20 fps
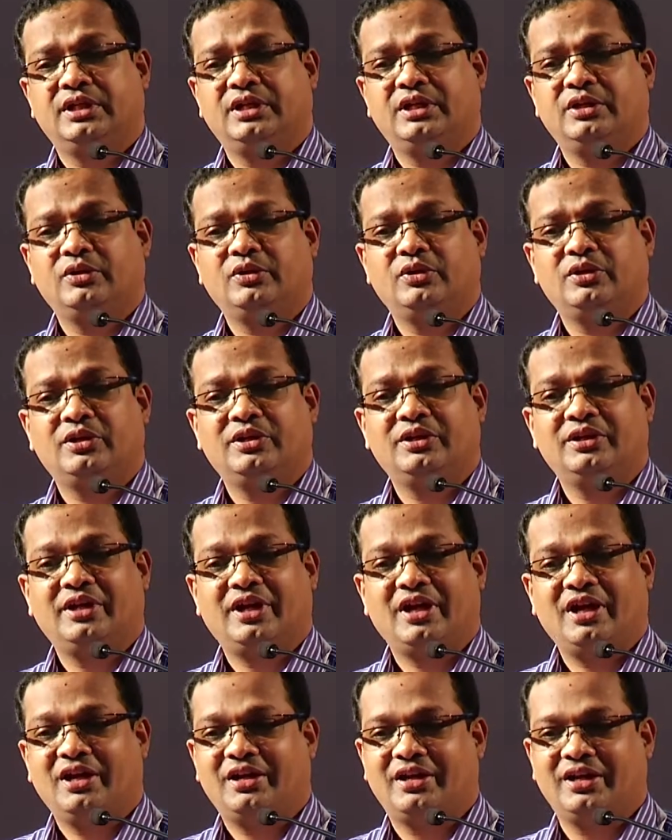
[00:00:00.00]
or
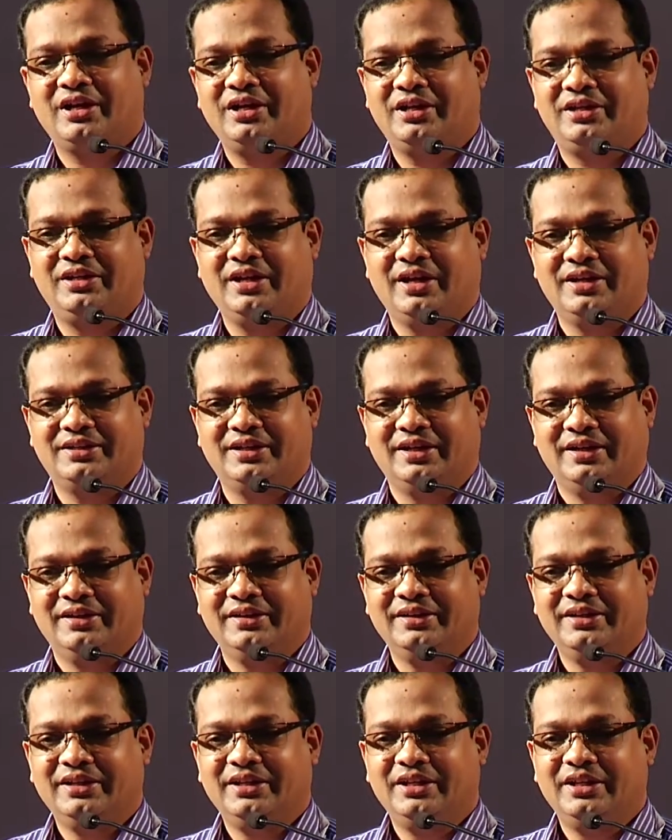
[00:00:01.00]
accreditation.
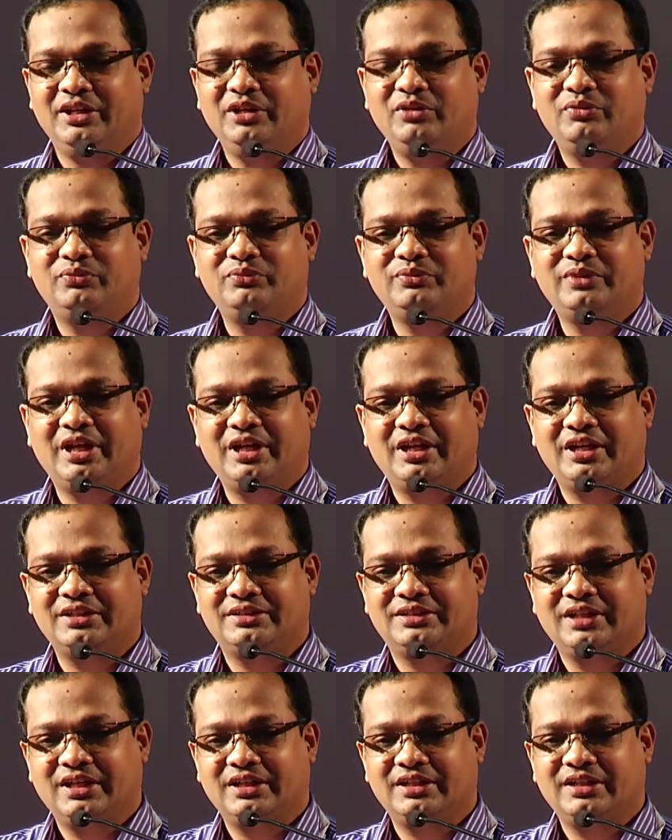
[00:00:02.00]
If there
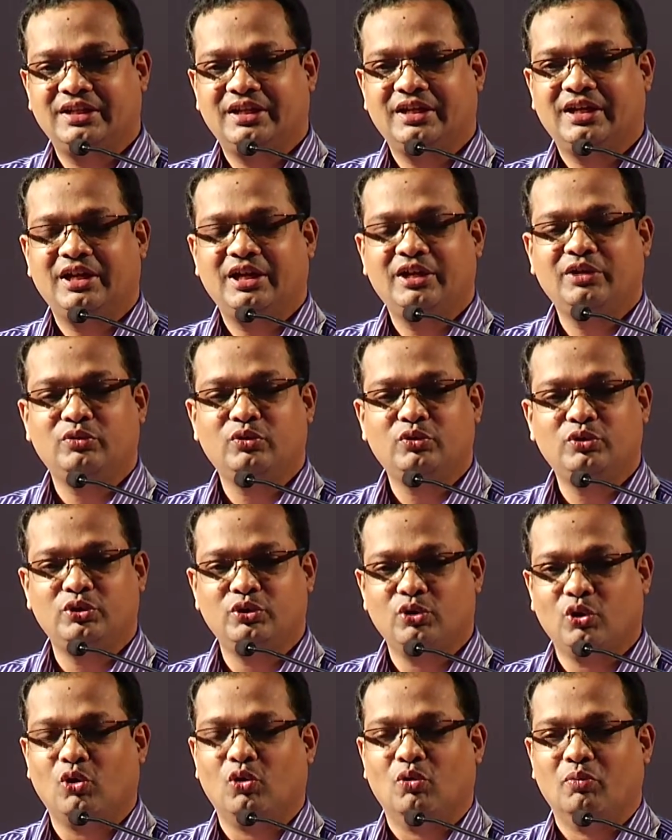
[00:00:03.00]
is a good
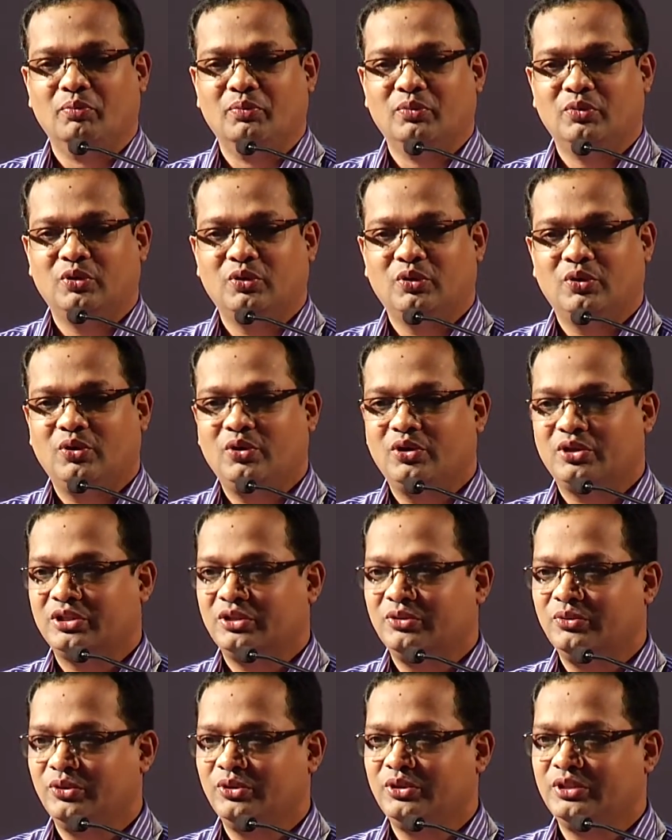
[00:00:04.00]
no, or
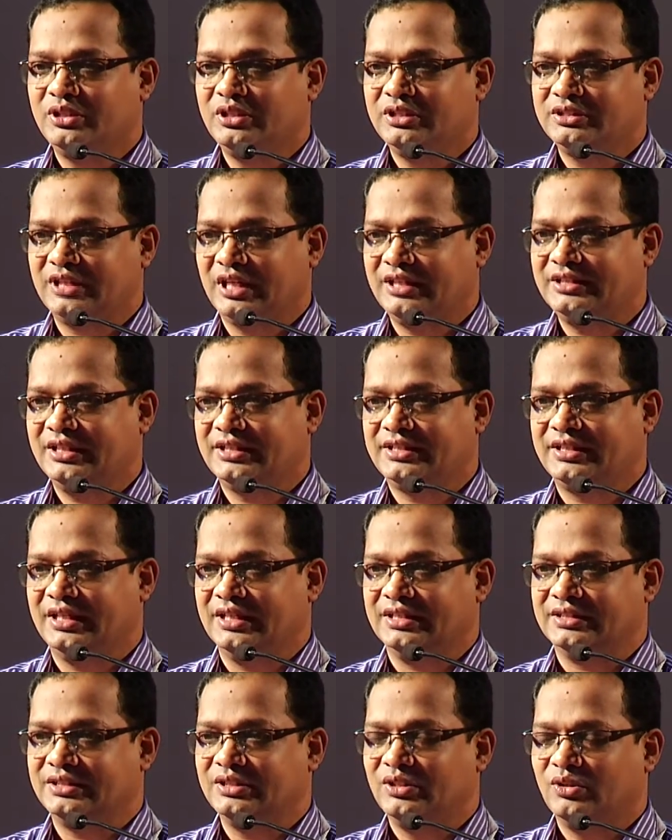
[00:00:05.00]
good
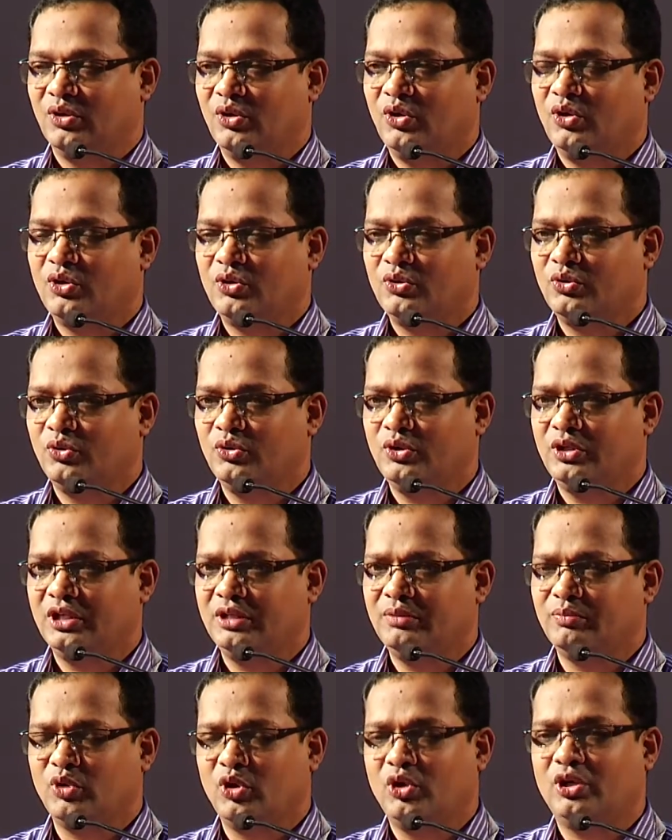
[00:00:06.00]
suggestions, or
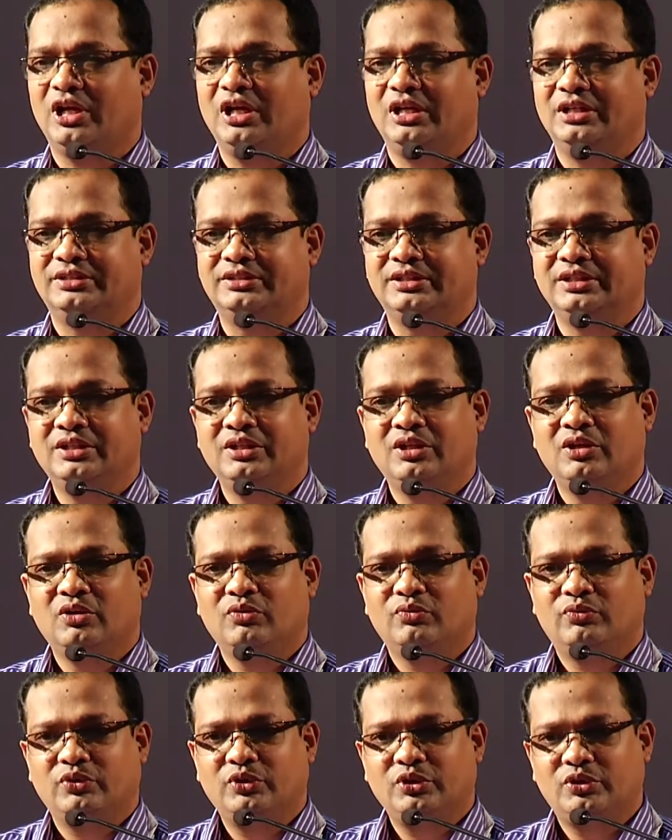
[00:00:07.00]
good models
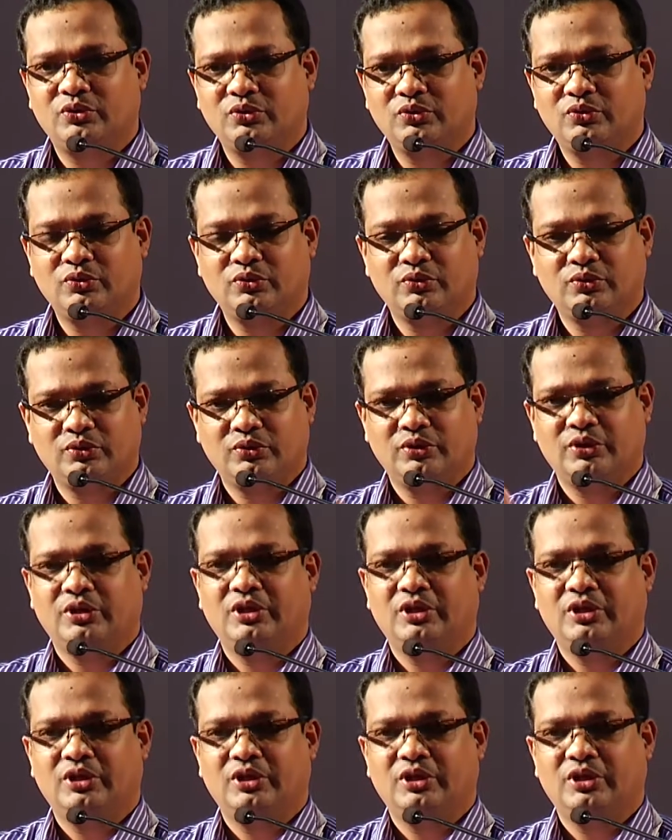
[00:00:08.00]
to